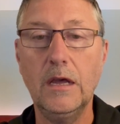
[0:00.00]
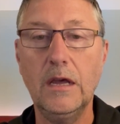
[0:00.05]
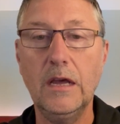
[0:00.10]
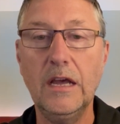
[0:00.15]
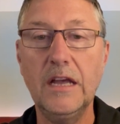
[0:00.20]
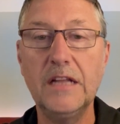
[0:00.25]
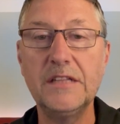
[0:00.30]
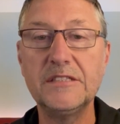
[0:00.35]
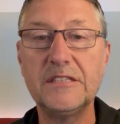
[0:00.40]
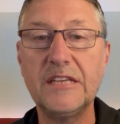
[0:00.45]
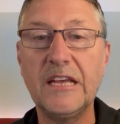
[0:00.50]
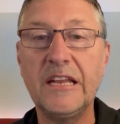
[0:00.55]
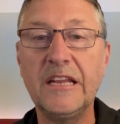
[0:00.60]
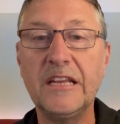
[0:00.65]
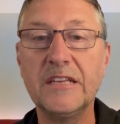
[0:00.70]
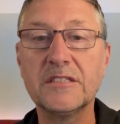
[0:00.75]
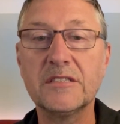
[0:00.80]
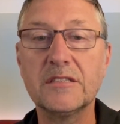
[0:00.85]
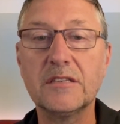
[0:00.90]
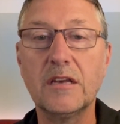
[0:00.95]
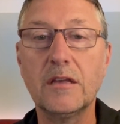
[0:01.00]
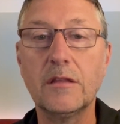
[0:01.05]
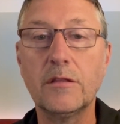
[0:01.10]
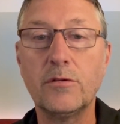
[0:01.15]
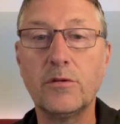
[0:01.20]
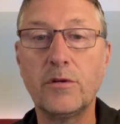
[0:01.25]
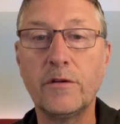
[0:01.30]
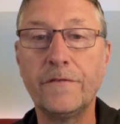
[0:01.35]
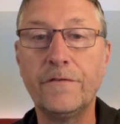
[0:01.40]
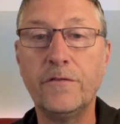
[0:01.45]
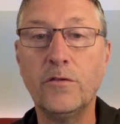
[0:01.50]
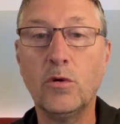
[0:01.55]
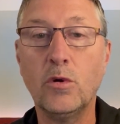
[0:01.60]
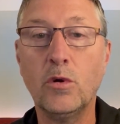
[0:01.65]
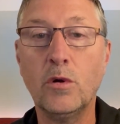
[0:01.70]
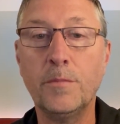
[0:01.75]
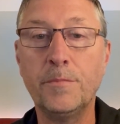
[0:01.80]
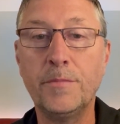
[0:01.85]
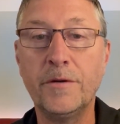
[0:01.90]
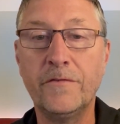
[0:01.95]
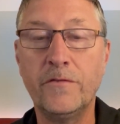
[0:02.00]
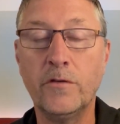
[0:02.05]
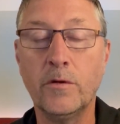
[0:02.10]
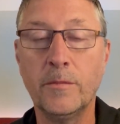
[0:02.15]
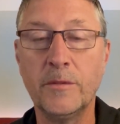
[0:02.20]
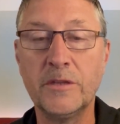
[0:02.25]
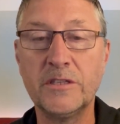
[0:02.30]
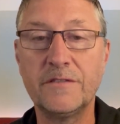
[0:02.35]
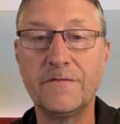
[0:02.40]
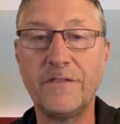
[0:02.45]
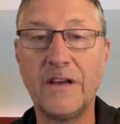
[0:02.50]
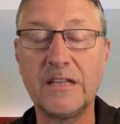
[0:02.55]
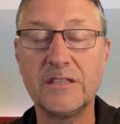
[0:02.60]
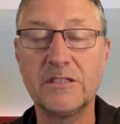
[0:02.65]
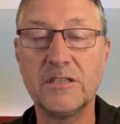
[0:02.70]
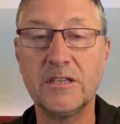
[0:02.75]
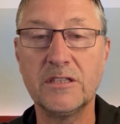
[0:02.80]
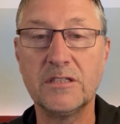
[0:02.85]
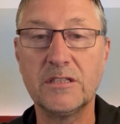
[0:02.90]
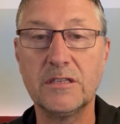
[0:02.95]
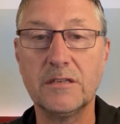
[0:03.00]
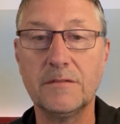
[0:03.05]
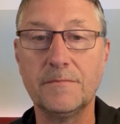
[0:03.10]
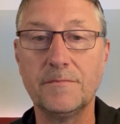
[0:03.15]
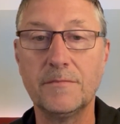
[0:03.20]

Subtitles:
In tennis, there are 4 performance factors.